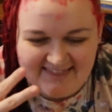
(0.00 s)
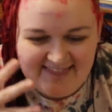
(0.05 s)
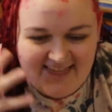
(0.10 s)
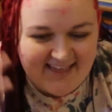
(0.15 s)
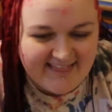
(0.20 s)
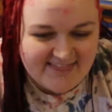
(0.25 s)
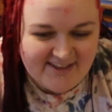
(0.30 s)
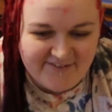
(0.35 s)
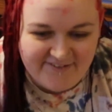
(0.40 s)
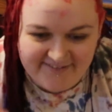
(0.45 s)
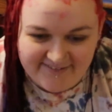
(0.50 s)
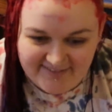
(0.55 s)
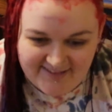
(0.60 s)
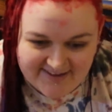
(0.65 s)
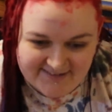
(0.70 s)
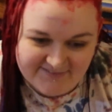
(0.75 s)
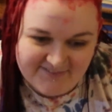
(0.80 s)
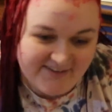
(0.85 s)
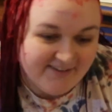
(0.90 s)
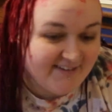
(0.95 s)
that there are a
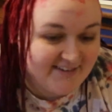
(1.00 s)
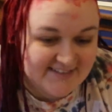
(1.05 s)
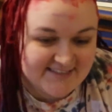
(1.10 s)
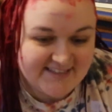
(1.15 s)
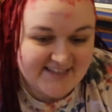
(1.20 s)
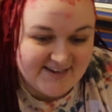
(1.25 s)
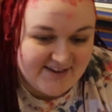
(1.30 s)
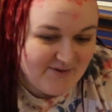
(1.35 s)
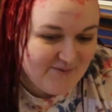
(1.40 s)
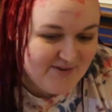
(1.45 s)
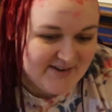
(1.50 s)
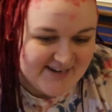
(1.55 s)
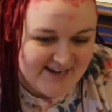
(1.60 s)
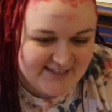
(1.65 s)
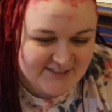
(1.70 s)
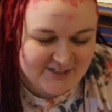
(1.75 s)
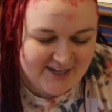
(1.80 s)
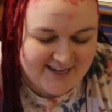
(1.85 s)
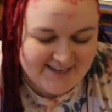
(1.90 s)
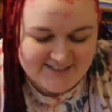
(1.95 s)
lot of costs that go into
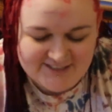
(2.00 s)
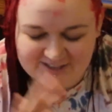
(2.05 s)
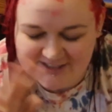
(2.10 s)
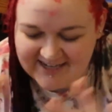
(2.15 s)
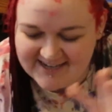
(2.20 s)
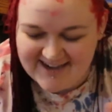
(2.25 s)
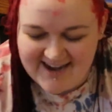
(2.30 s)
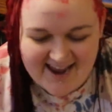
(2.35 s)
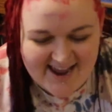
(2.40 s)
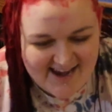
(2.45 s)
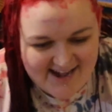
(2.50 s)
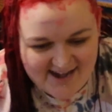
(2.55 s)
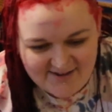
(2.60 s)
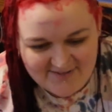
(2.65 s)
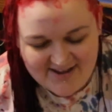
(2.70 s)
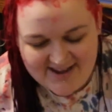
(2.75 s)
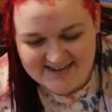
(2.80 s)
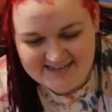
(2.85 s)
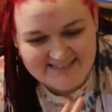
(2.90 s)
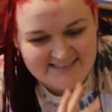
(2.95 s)
education.
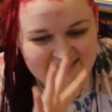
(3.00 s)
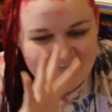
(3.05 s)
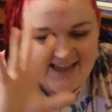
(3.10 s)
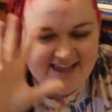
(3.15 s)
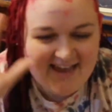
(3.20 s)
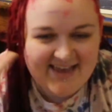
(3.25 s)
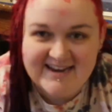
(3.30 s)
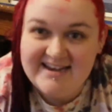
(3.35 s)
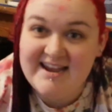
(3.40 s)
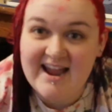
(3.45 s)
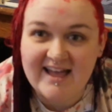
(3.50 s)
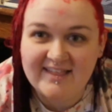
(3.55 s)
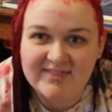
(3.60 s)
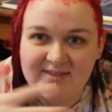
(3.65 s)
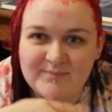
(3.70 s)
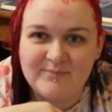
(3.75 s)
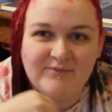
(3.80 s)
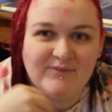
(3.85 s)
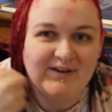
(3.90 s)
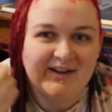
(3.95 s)
Anyways, not
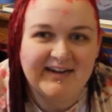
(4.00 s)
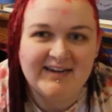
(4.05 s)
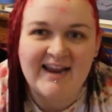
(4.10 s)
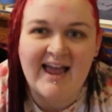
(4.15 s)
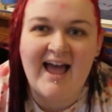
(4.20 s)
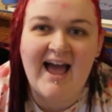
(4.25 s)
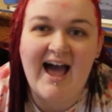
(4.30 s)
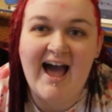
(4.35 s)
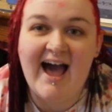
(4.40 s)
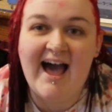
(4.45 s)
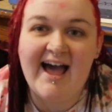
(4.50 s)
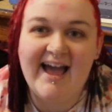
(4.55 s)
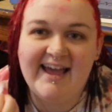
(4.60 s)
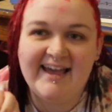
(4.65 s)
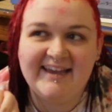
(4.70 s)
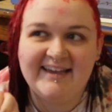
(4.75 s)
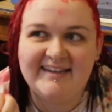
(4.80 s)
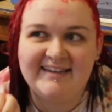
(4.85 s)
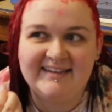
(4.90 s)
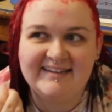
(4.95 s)
the point.
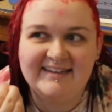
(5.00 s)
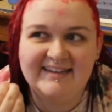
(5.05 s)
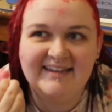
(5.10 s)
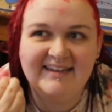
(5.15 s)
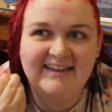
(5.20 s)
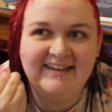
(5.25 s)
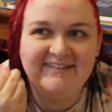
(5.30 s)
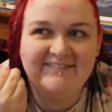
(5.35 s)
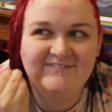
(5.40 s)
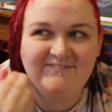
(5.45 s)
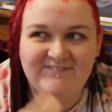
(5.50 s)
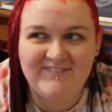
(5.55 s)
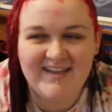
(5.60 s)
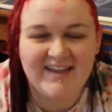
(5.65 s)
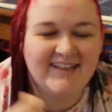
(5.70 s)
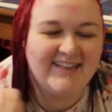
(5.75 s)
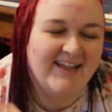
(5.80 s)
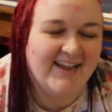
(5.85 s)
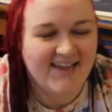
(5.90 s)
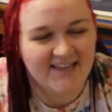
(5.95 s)
I
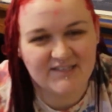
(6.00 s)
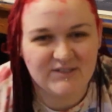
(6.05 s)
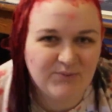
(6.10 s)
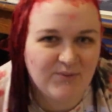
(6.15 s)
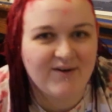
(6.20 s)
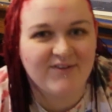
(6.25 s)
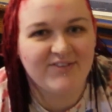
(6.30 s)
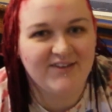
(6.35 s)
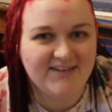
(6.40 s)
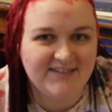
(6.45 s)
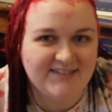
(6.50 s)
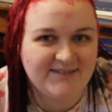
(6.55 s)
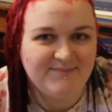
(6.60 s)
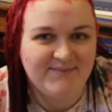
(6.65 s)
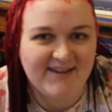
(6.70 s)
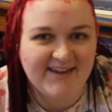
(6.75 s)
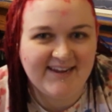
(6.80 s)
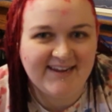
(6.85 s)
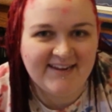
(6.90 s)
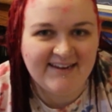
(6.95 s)
feel like it's worth it to
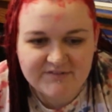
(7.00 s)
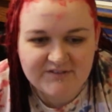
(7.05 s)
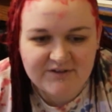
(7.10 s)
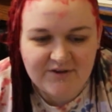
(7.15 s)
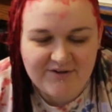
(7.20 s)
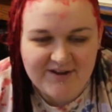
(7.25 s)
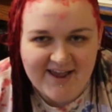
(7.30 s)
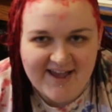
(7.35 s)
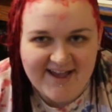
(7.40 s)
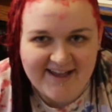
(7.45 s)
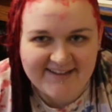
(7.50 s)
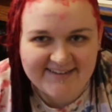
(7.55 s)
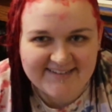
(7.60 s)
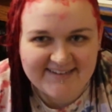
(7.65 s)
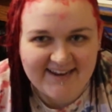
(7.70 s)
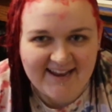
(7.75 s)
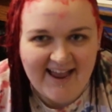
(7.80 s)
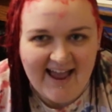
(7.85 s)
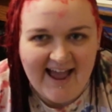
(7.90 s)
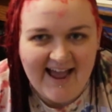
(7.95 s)
me. So yeah,
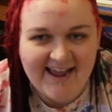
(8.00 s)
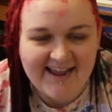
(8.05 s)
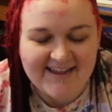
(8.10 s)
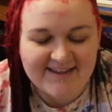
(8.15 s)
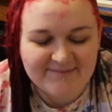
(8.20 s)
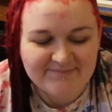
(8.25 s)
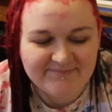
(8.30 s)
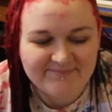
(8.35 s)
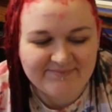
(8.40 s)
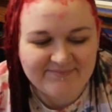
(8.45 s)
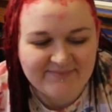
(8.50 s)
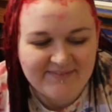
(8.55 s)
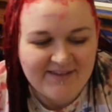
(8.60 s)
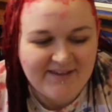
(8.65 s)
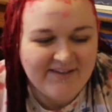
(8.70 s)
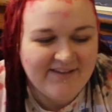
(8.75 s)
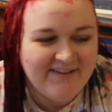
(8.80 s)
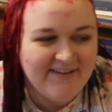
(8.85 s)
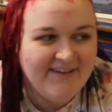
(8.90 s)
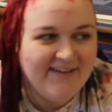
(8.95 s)
I
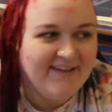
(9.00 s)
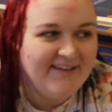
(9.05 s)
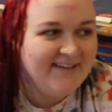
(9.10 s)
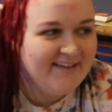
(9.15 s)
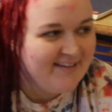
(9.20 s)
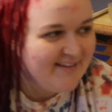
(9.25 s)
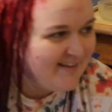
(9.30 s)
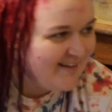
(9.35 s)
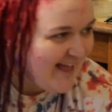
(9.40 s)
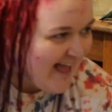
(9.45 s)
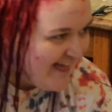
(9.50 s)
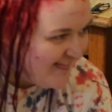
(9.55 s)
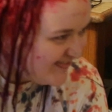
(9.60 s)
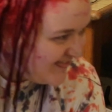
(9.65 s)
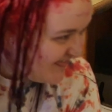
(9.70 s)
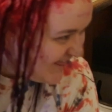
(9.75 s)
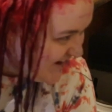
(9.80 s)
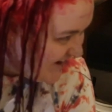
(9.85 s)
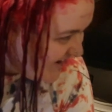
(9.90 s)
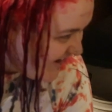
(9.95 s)

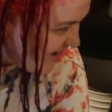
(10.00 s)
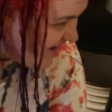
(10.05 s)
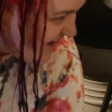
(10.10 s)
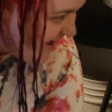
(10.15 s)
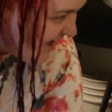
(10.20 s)
think I